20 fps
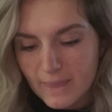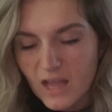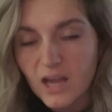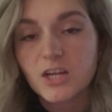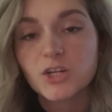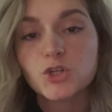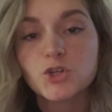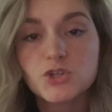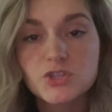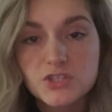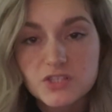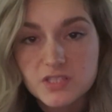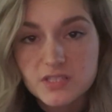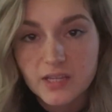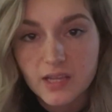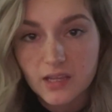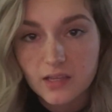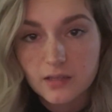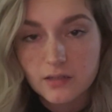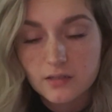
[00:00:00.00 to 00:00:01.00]

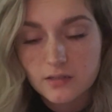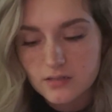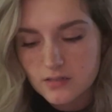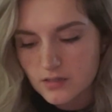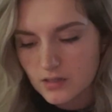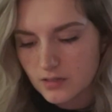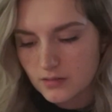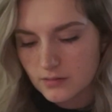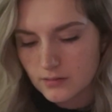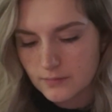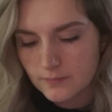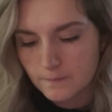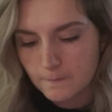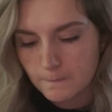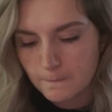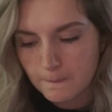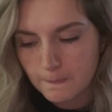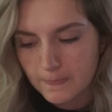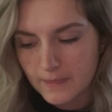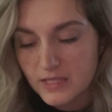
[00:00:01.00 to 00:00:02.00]
understand
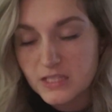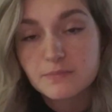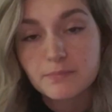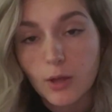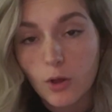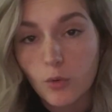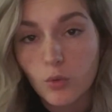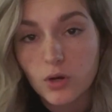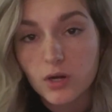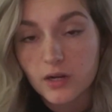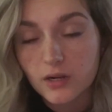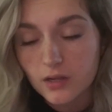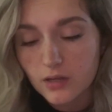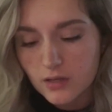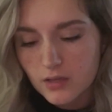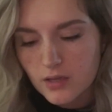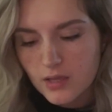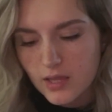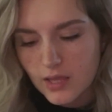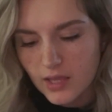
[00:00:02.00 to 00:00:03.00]
spell work
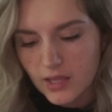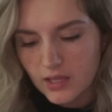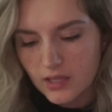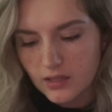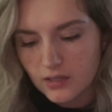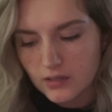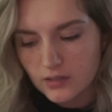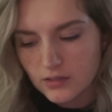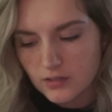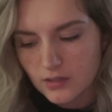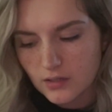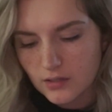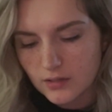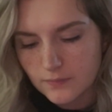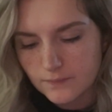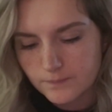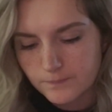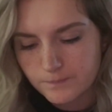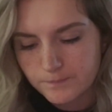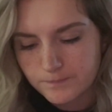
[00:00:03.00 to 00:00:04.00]
and
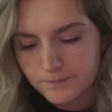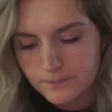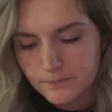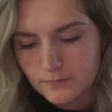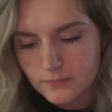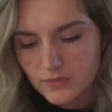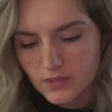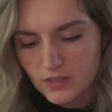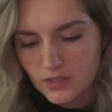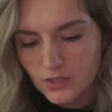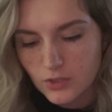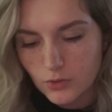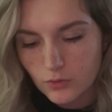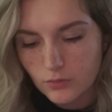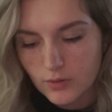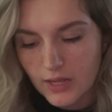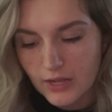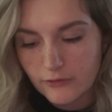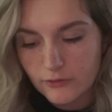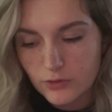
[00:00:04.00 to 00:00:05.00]

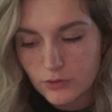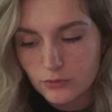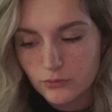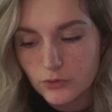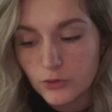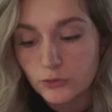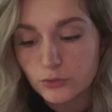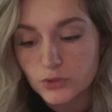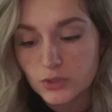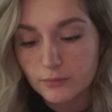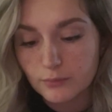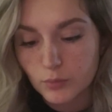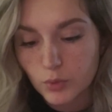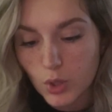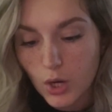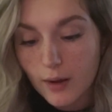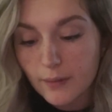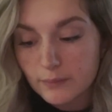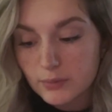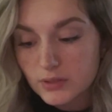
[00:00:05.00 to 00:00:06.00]
how to use it
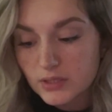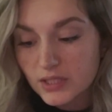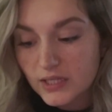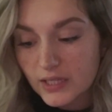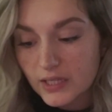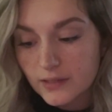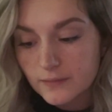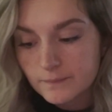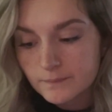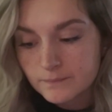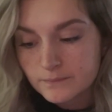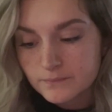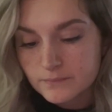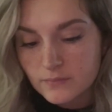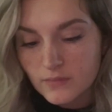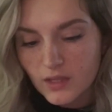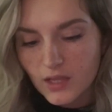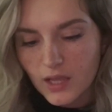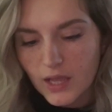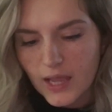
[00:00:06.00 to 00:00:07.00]
properly
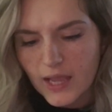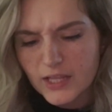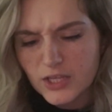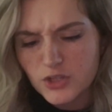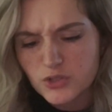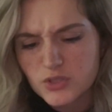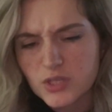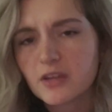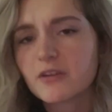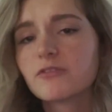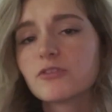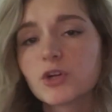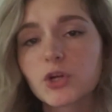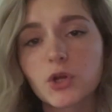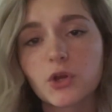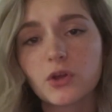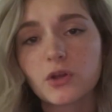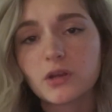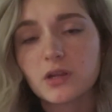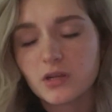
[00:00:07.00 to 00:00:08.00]
and using it for
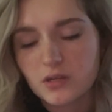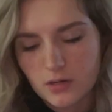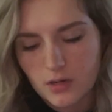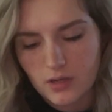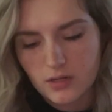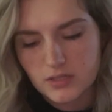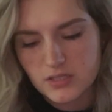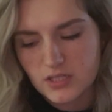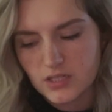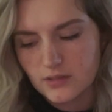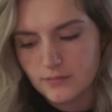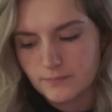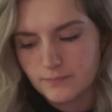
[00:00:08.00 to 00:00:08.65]
good and not